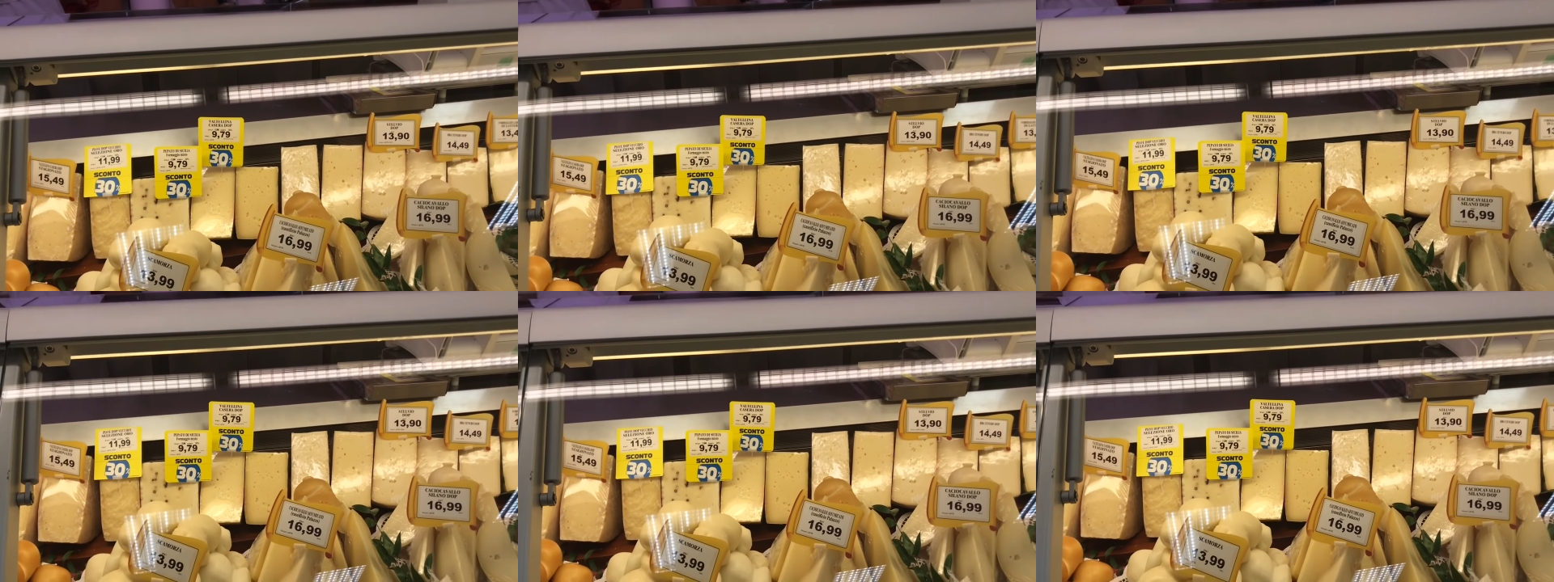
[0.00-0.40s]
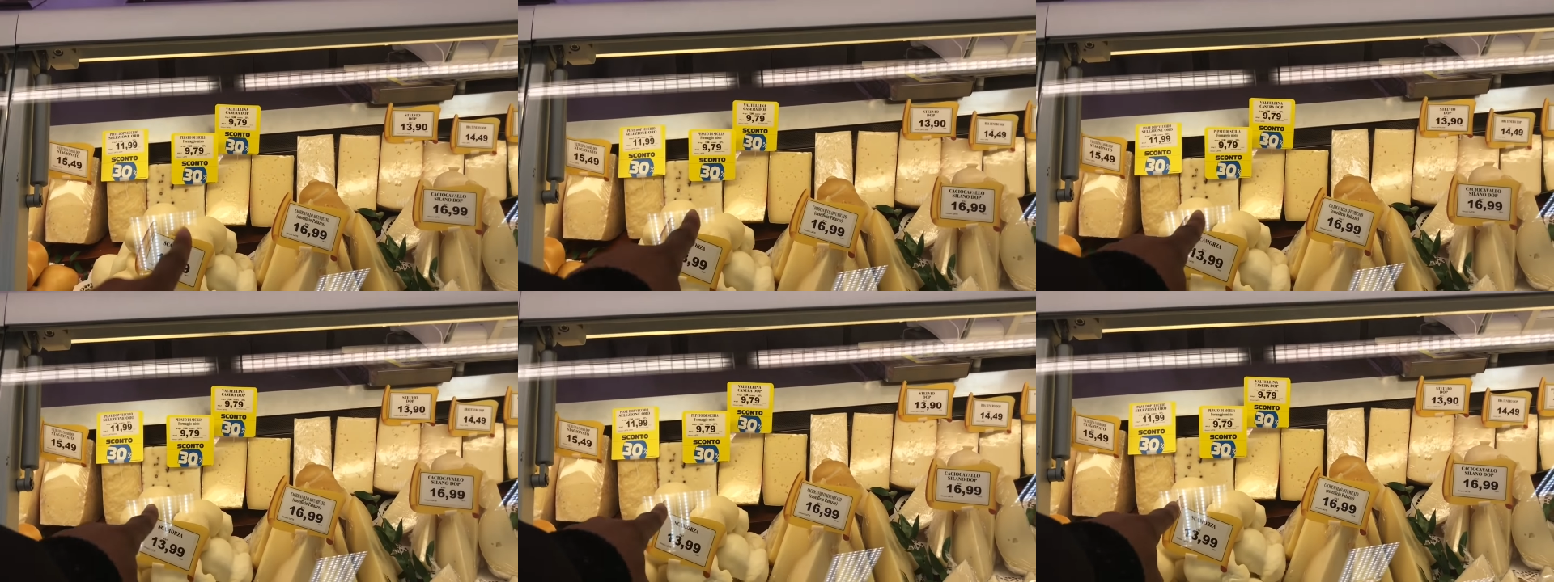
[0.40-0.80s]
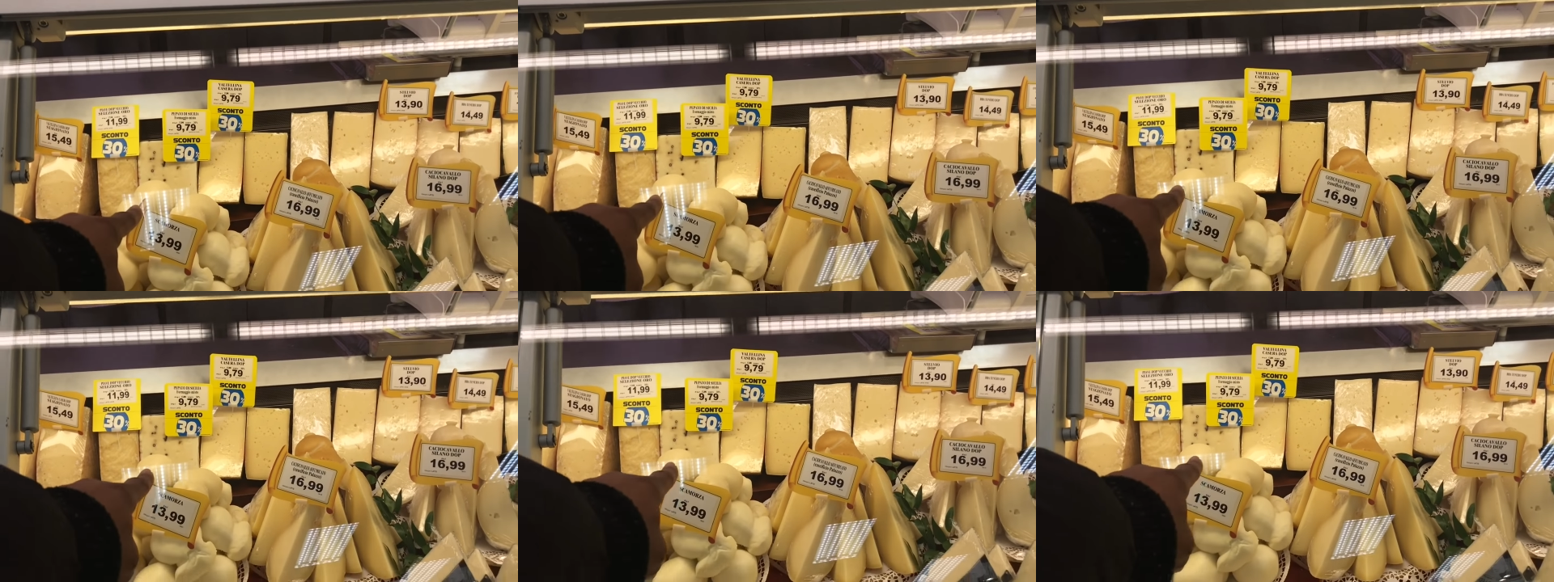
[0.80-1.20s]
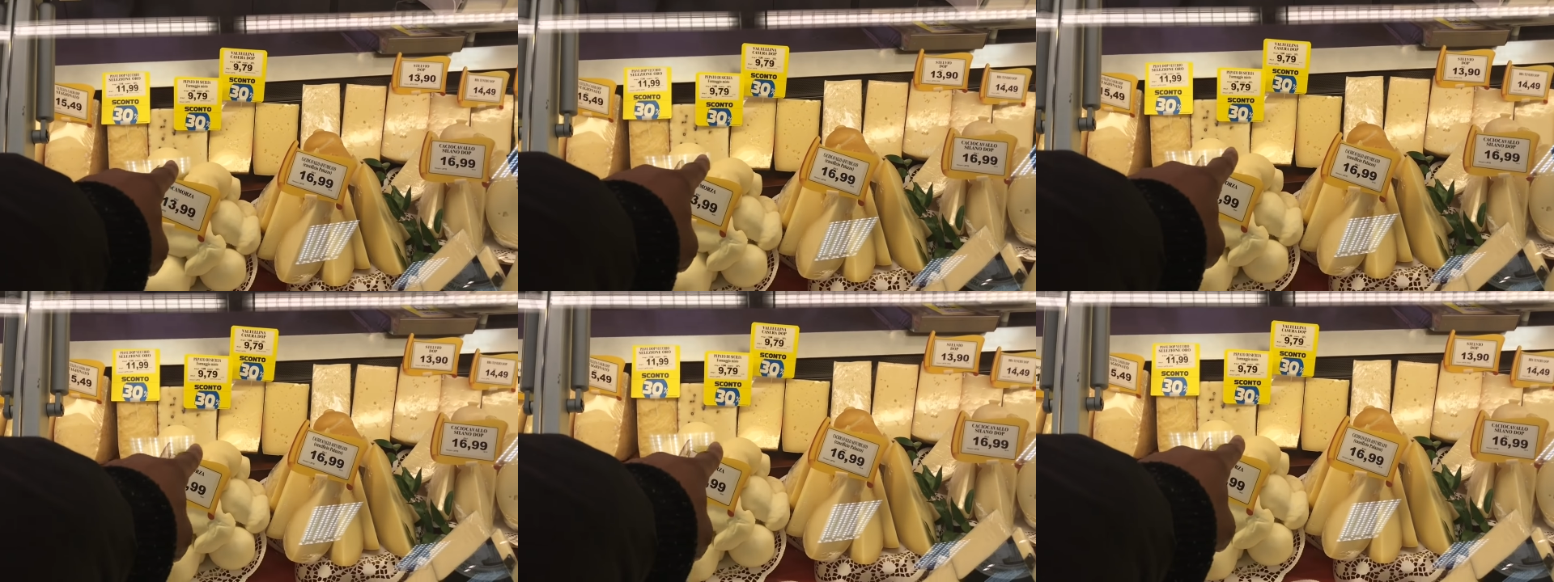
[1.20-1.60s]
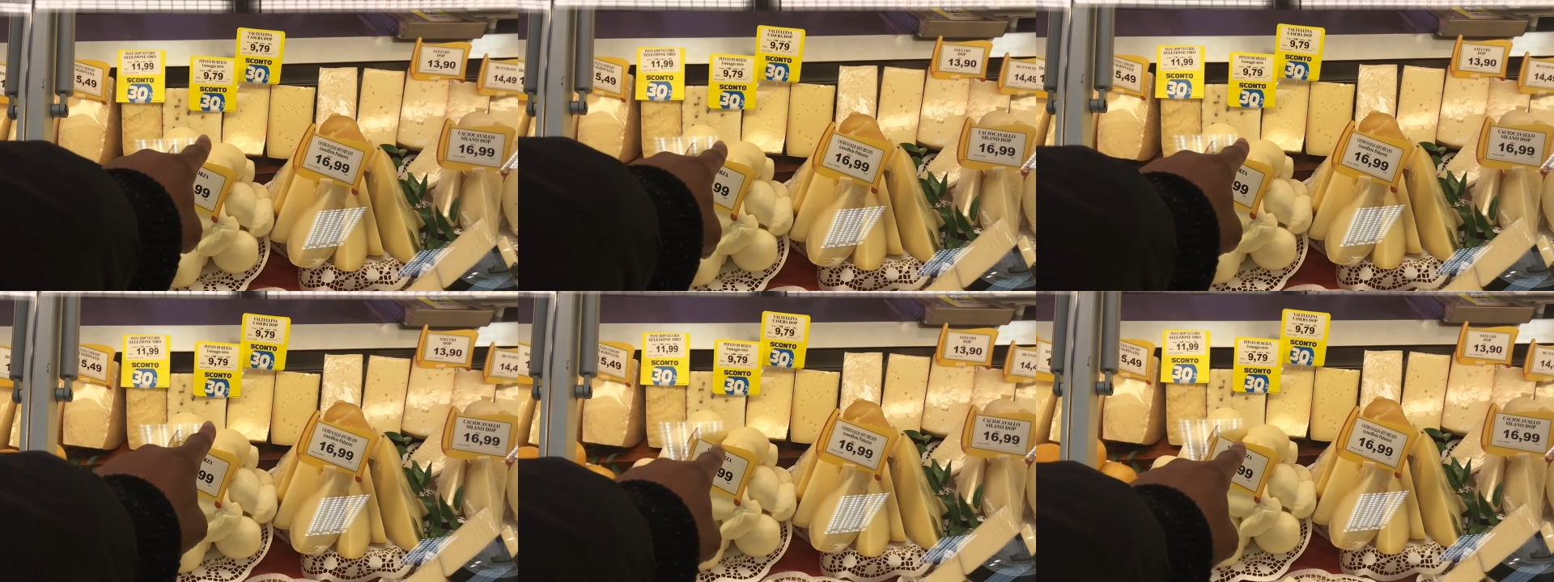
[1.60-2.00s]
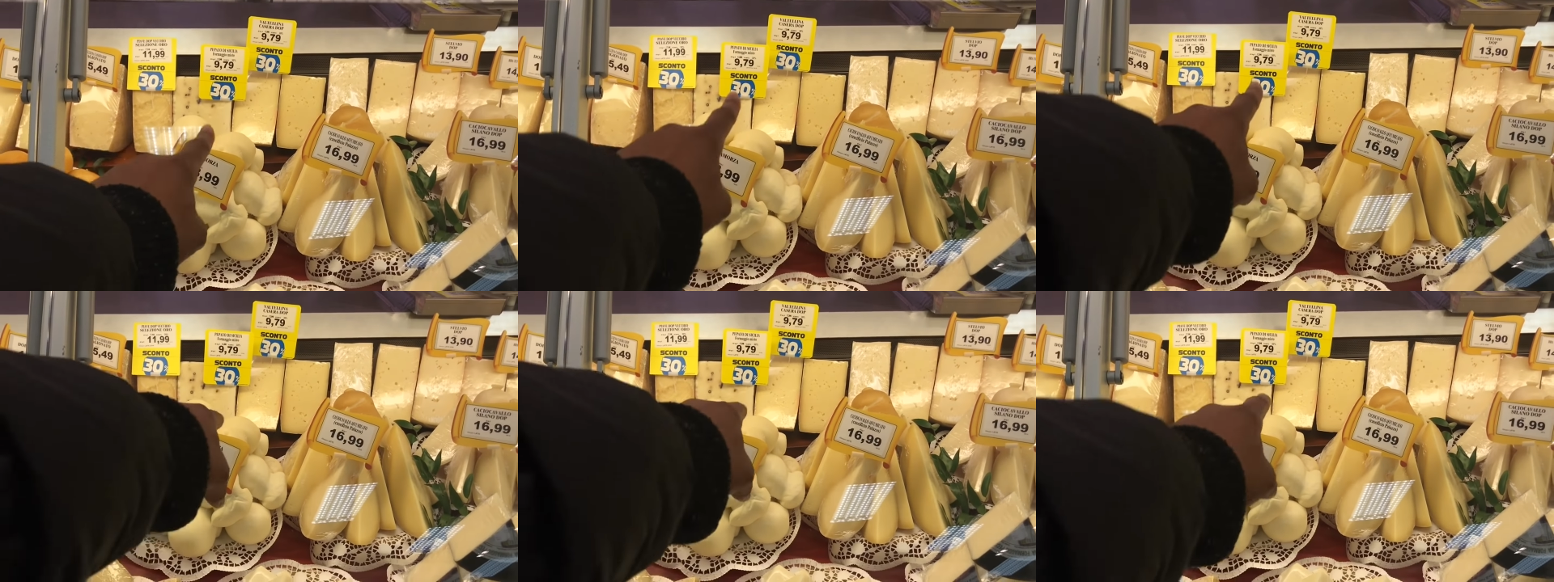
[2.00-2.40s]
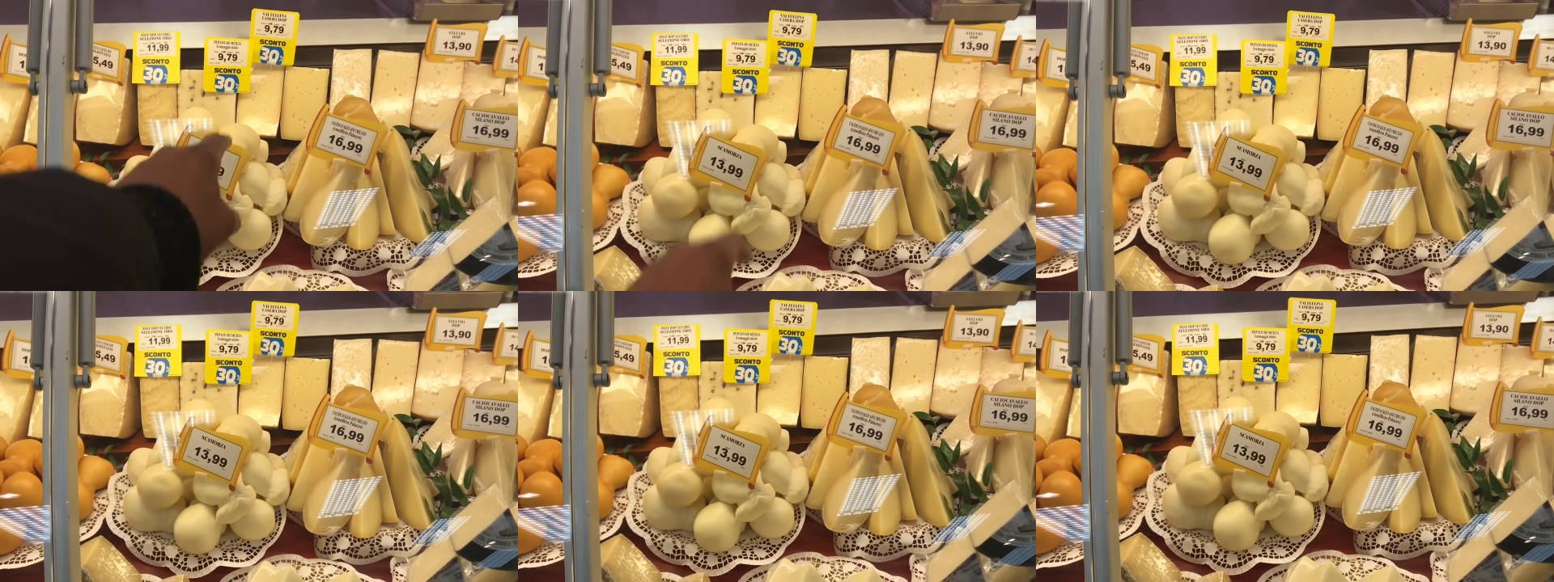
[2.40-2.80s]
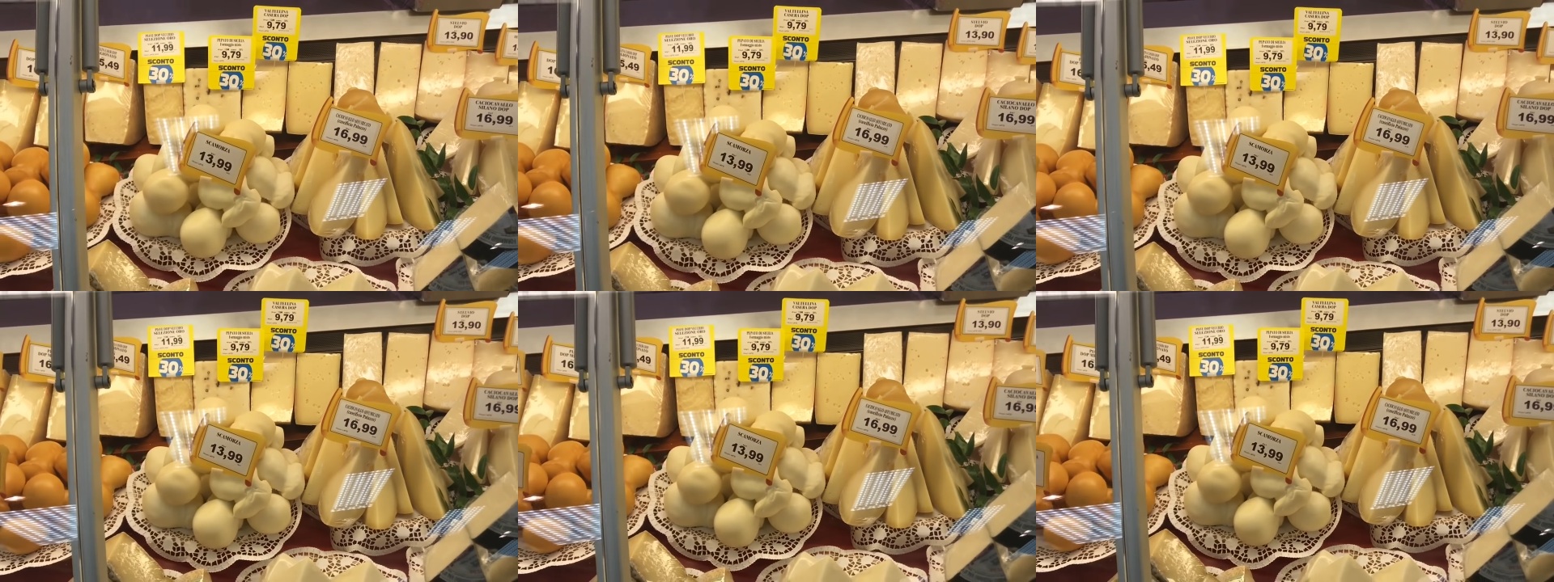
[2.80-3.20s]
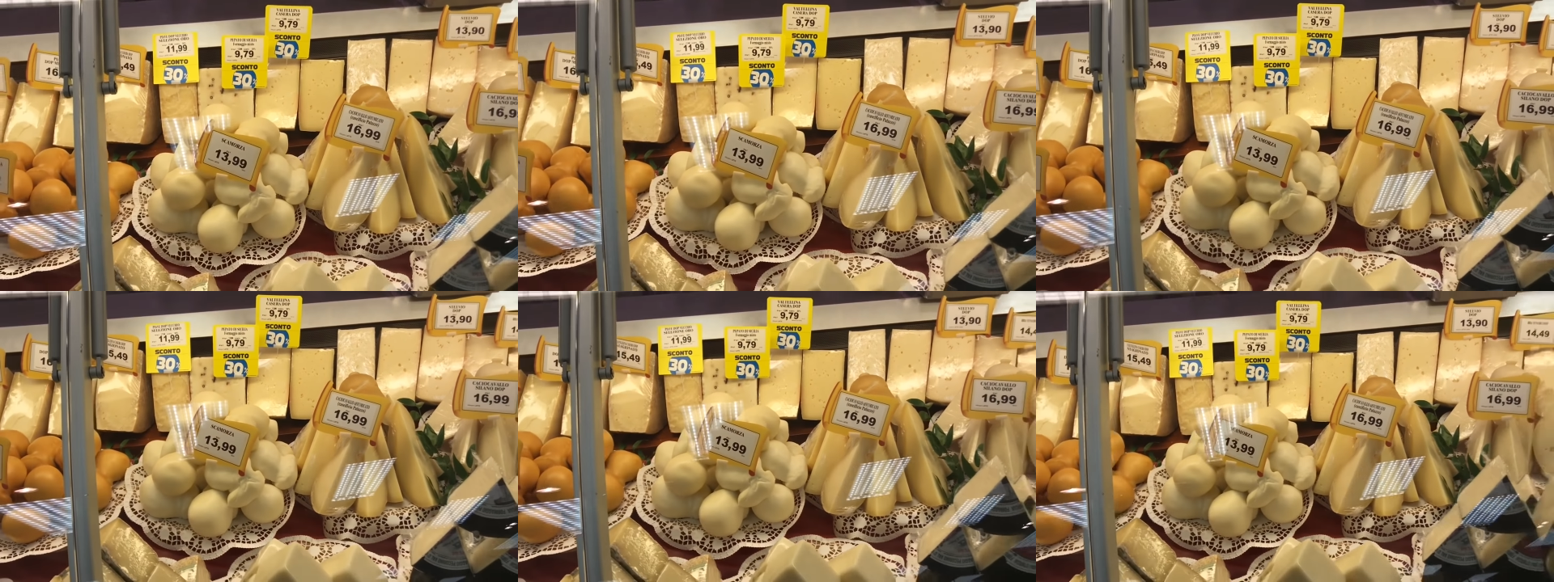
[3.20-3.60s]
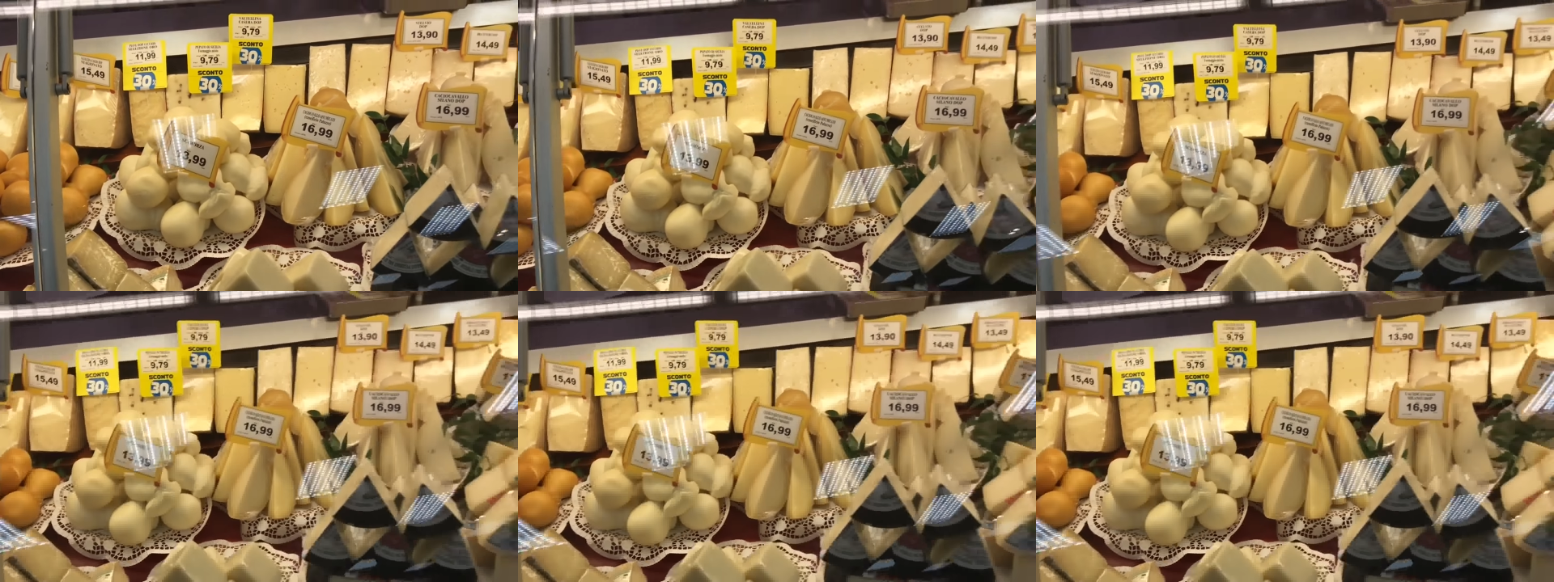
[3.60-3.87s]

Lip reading: (no speaker visible)